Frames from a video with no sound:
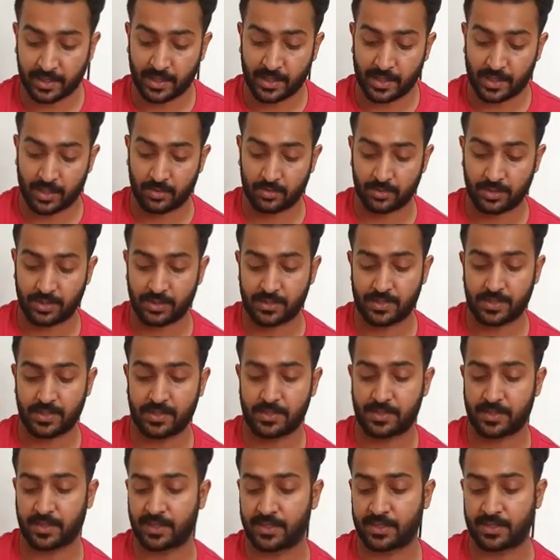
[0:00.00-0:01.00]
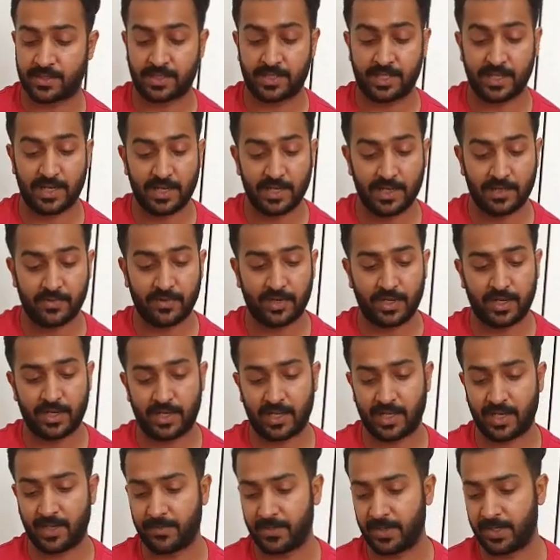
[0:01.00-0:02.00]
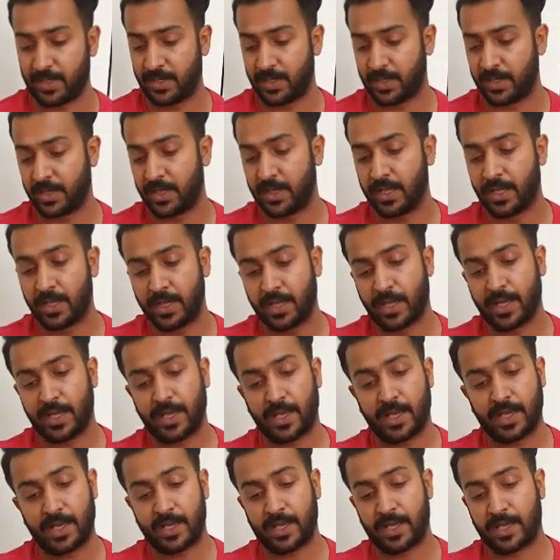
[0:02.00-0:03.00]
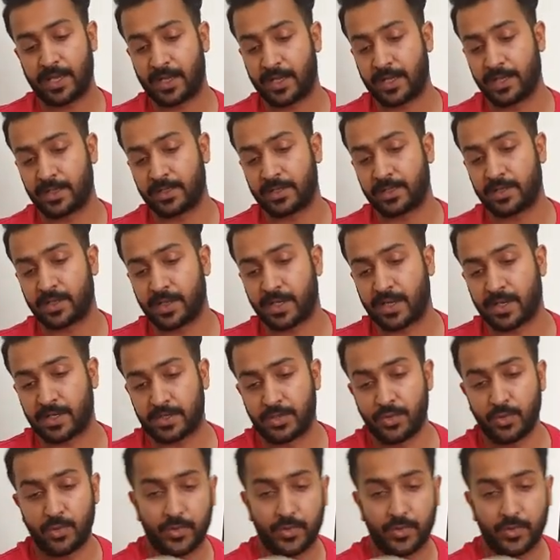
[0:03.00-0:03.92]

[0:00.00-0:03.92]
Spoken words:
Now this is a steel grill helmet, and there are two